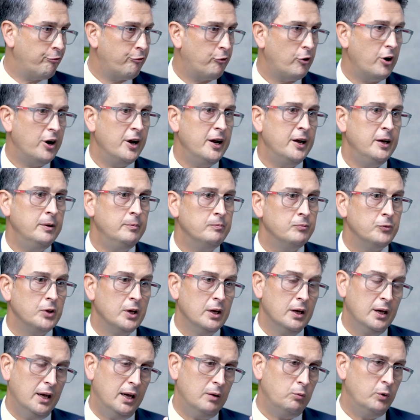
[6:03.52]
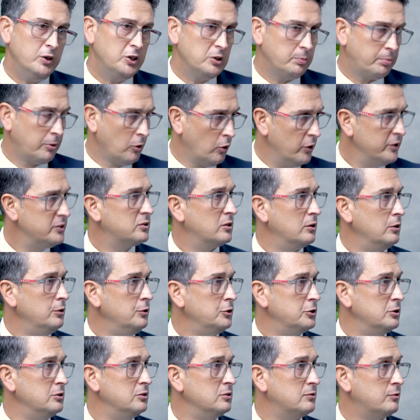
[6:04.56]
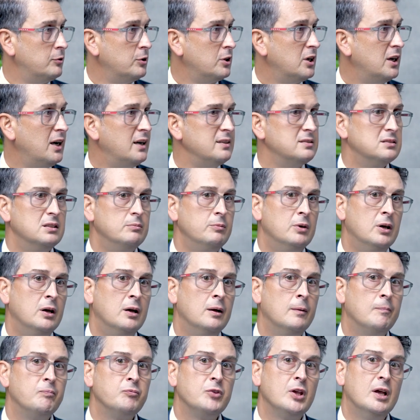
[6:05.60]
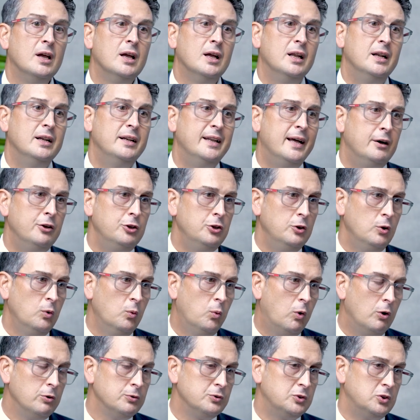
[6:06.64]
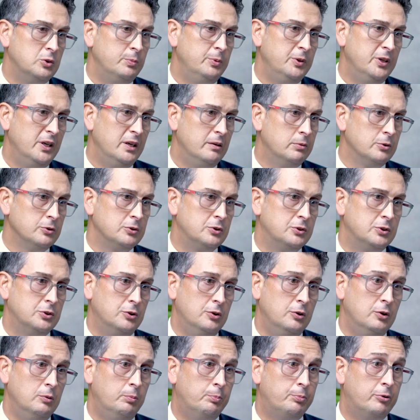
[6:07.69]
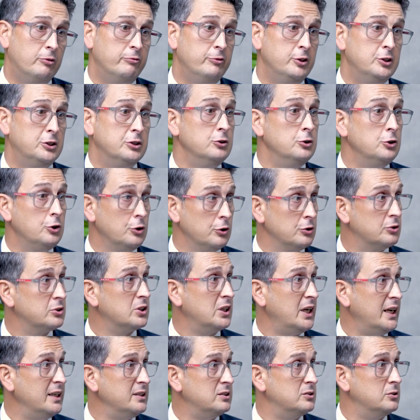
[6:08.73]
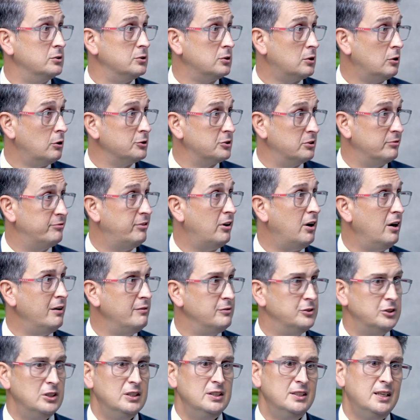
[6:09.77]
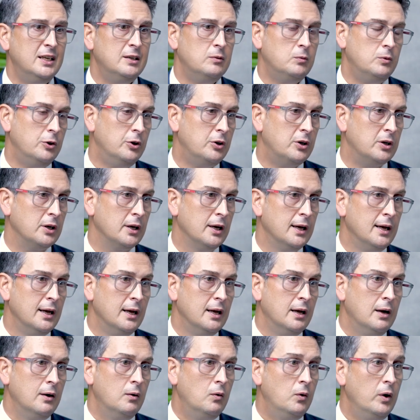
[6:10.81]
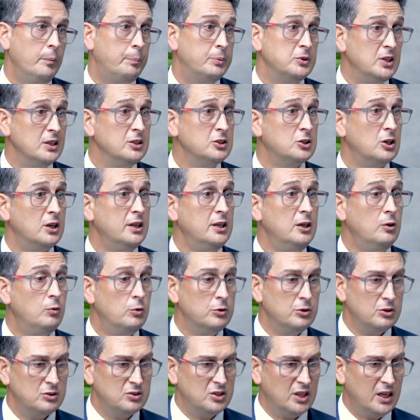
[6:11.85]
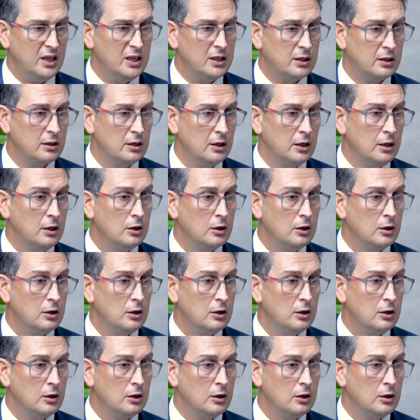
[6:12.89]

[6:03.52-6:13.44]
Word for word: frame and we deploy solutions for a customer. Now you want to be able to provision use cases across a 5G network where potentially you want to take